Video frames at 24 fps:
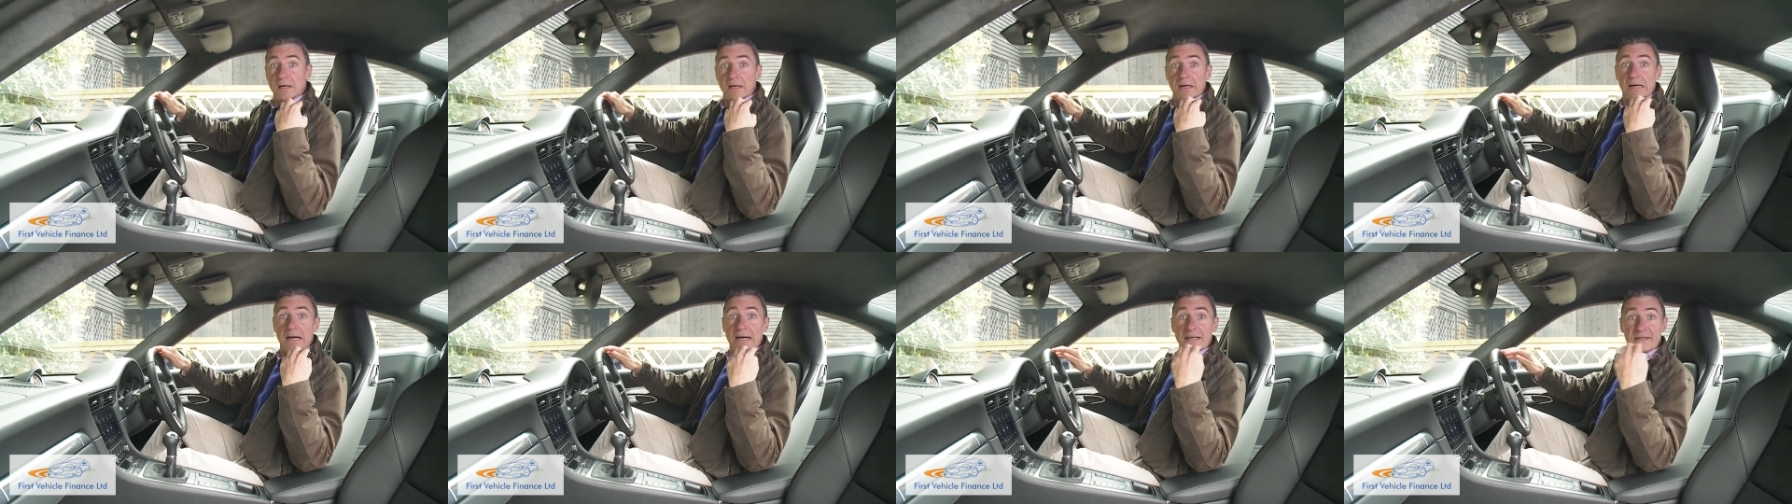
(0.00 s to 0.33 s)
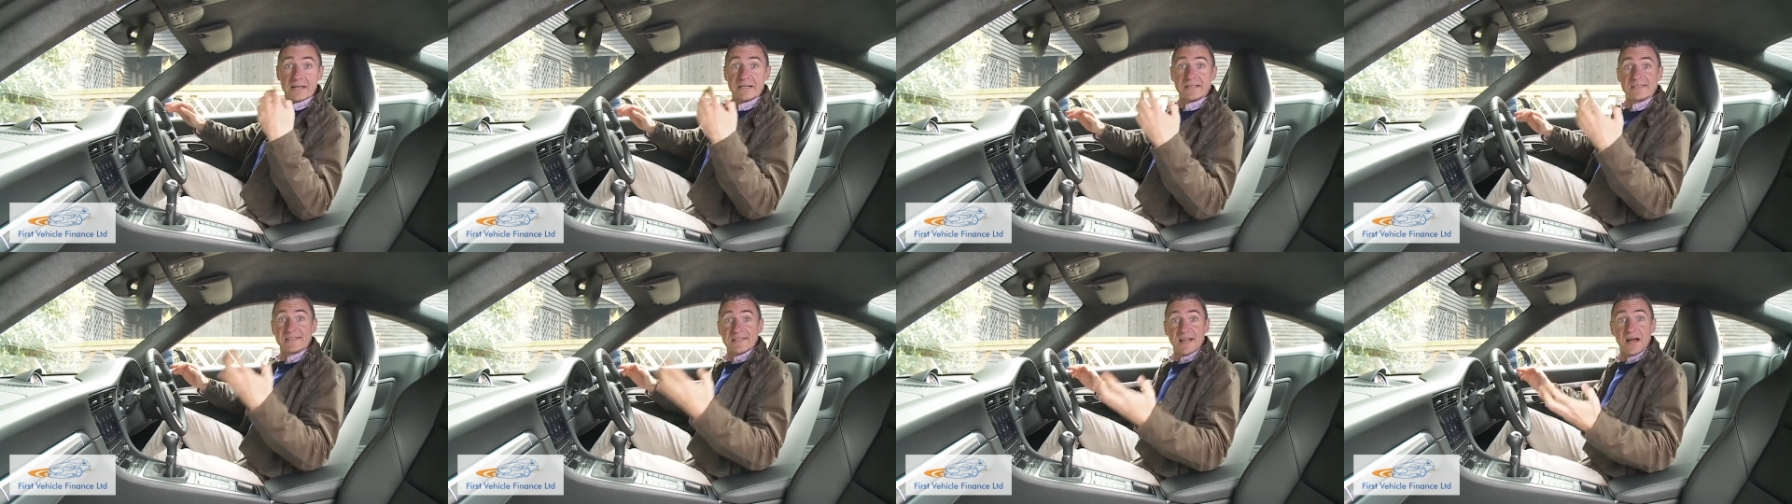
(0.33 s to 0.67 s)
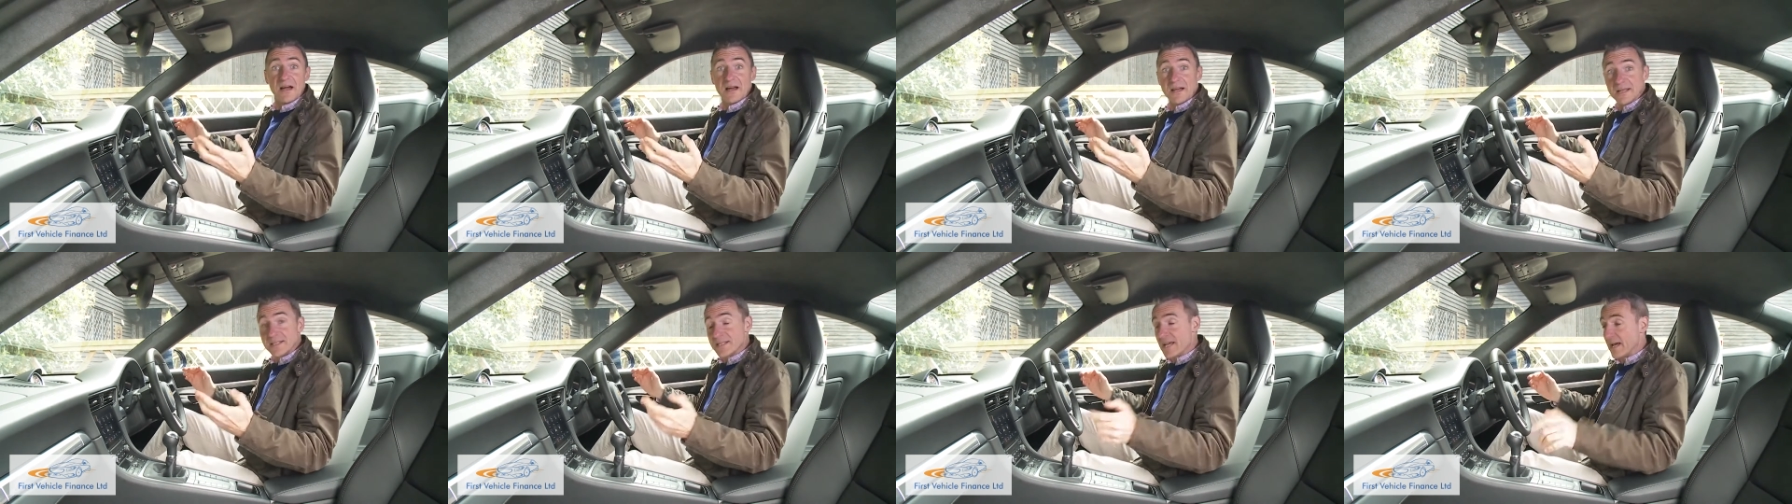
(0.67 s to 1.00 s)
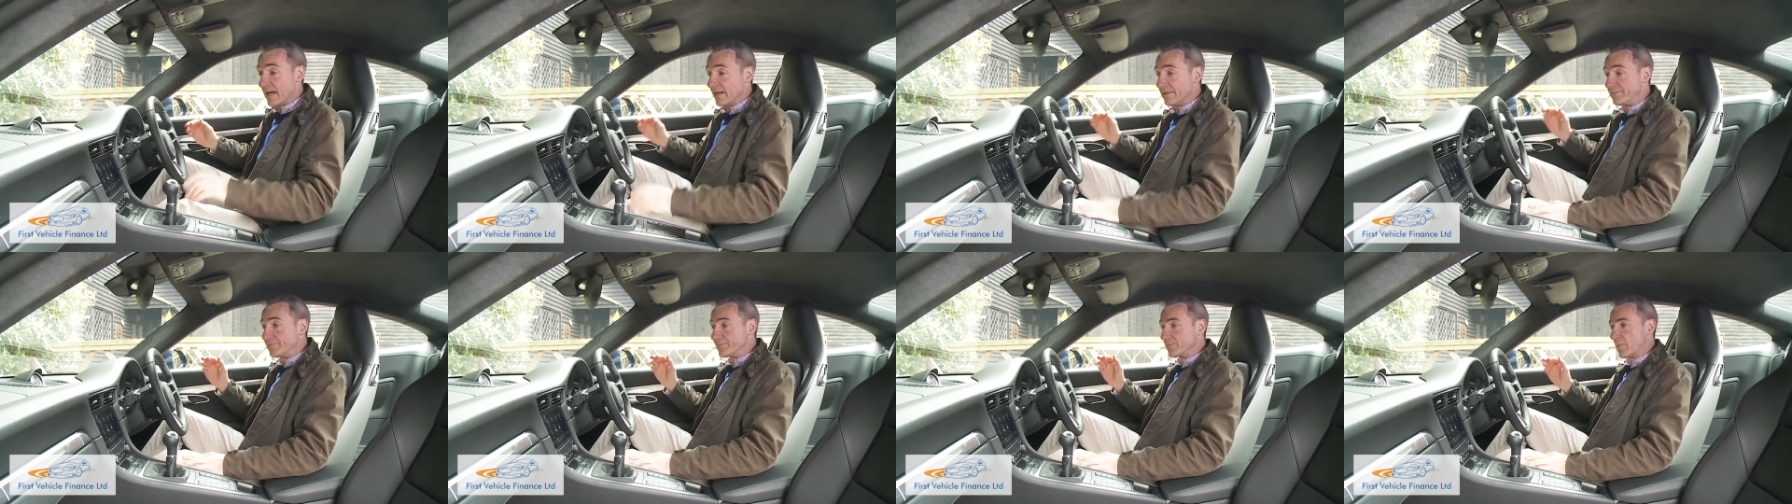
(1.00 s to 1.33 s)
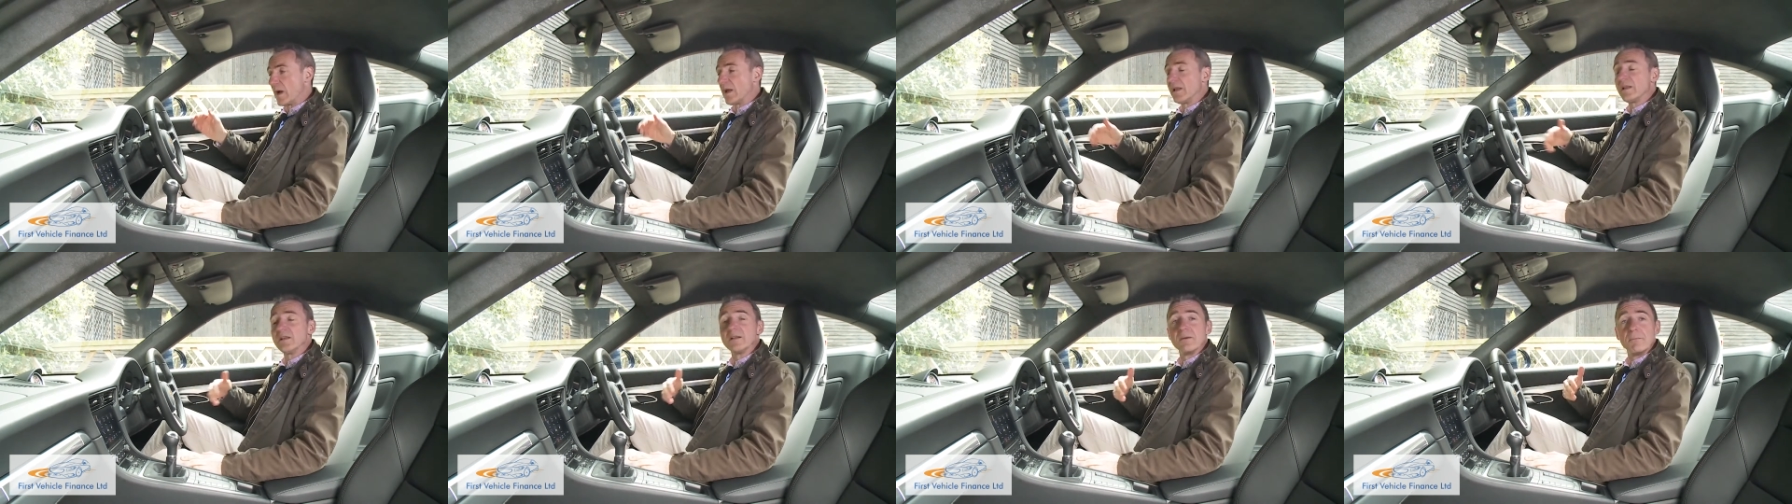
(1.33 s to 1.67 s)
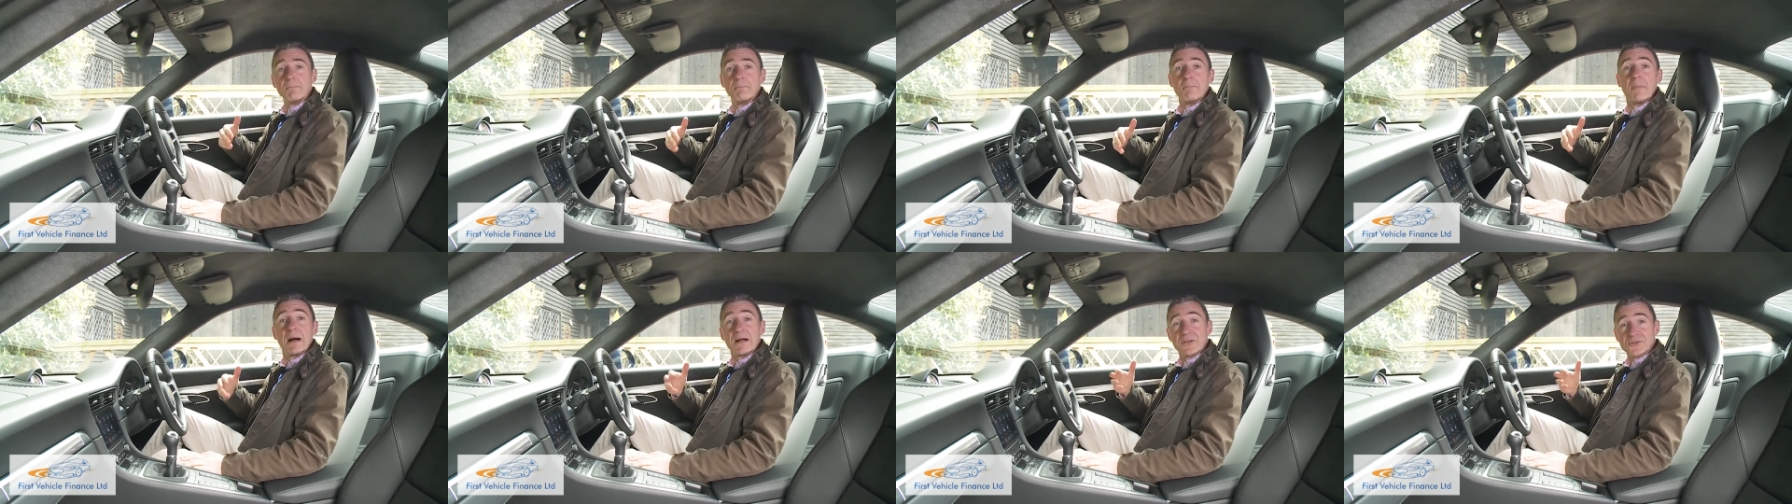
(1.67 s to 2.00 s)
And inside, well,
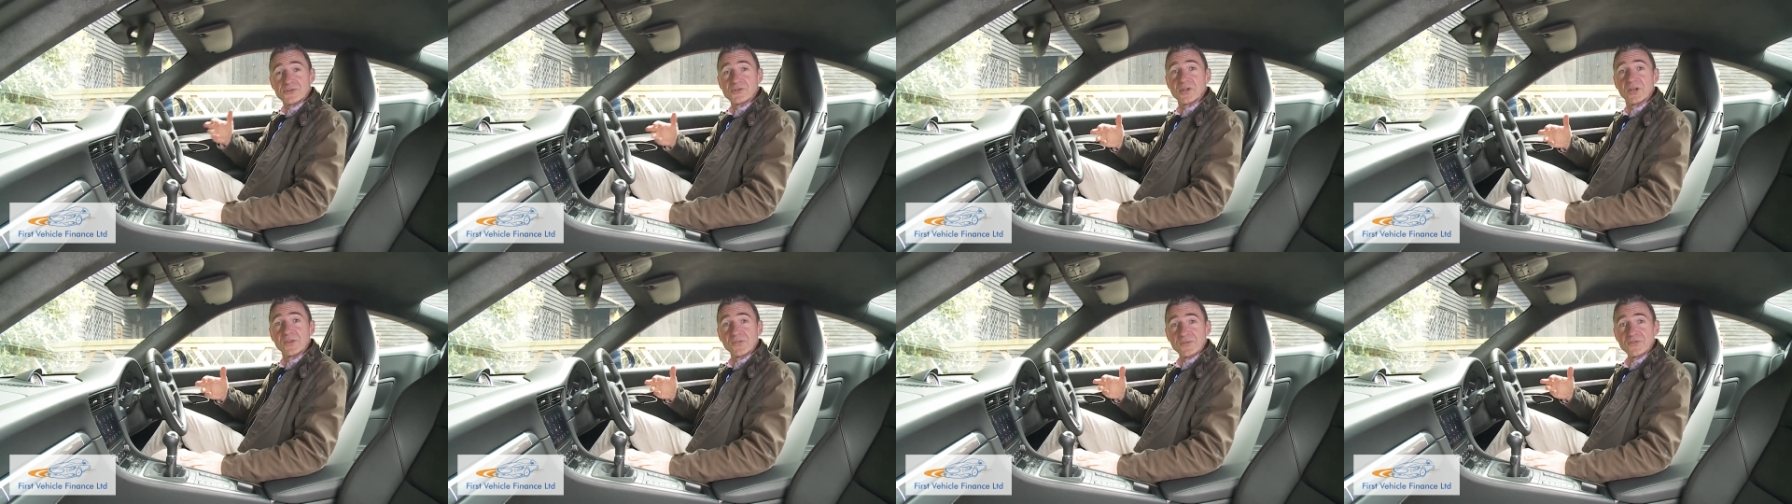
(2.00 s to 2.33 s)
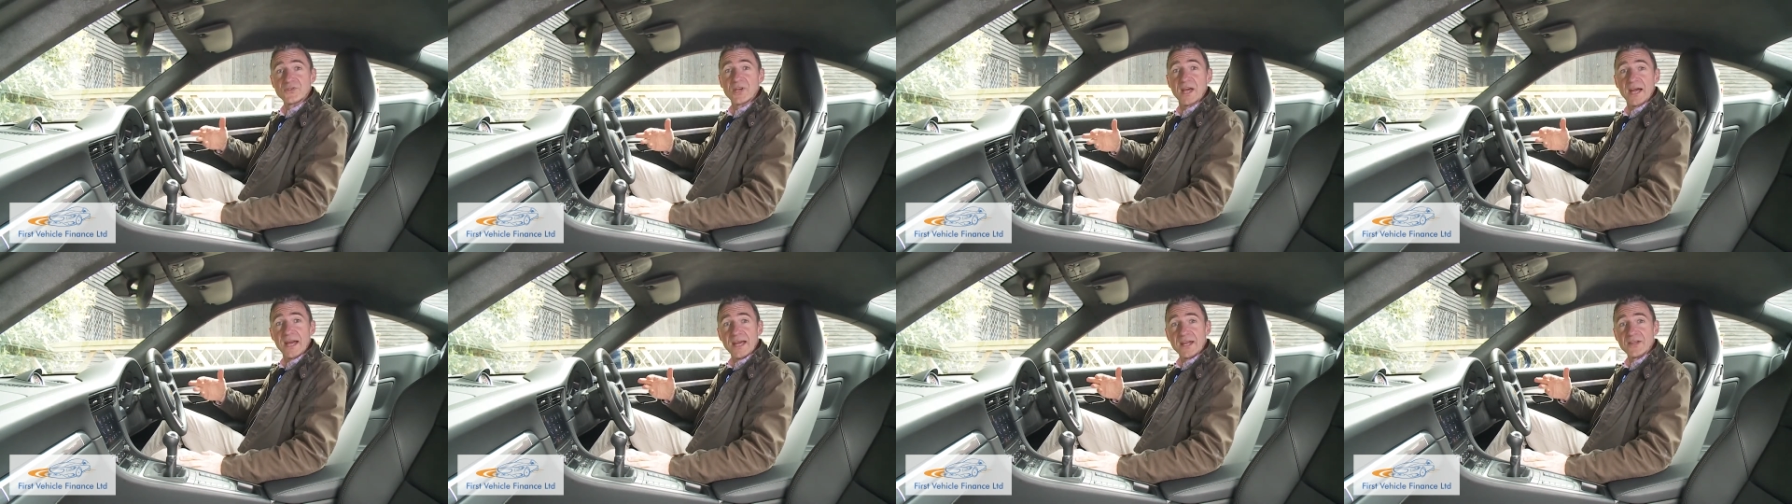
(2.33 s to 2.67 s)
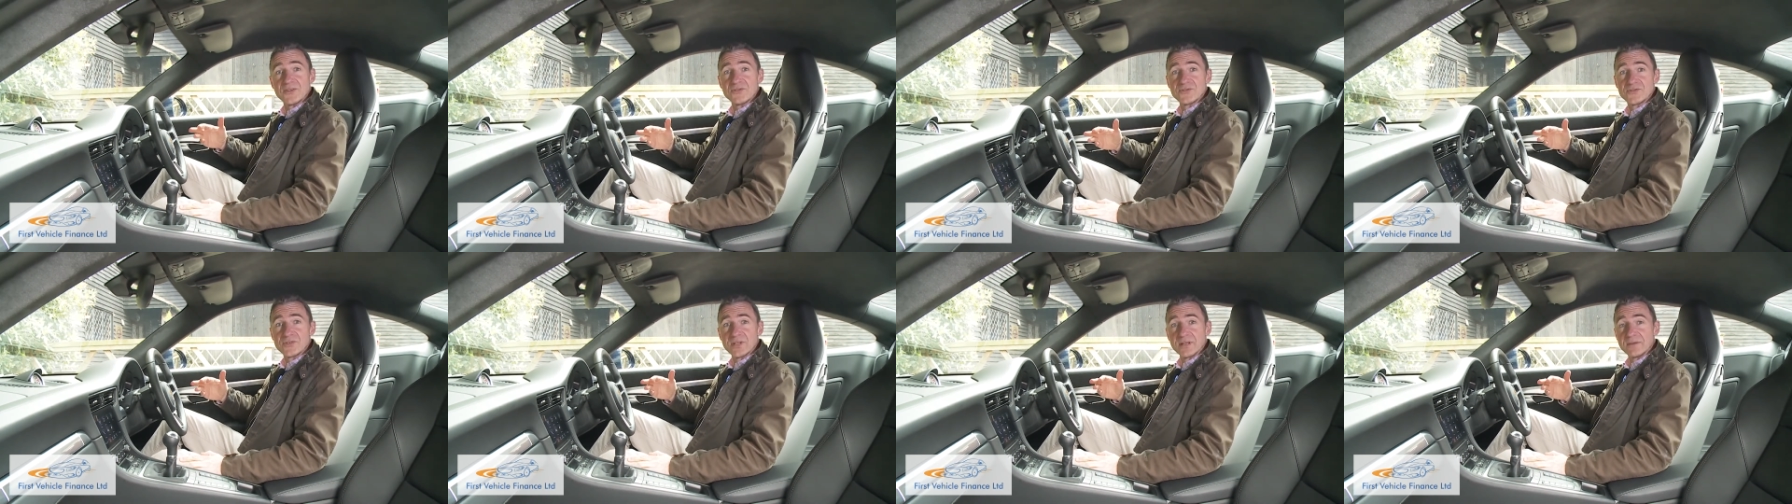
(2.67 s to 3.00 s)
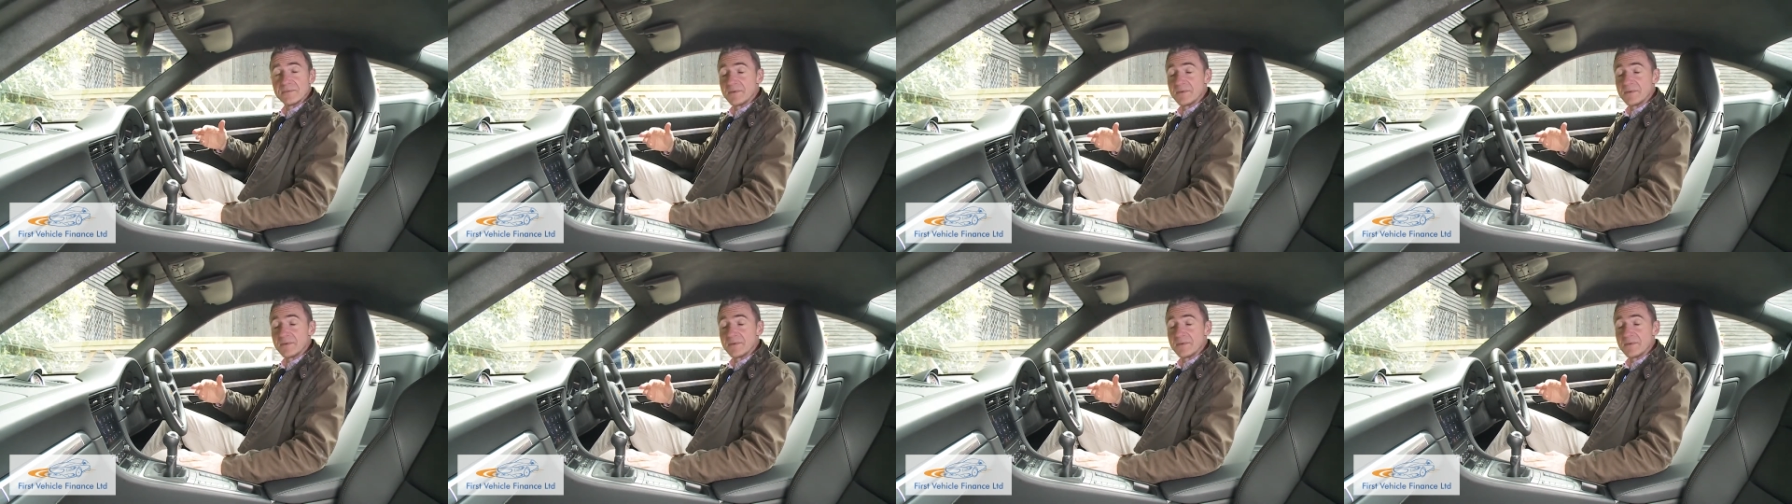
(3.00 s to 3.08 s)
much has changed,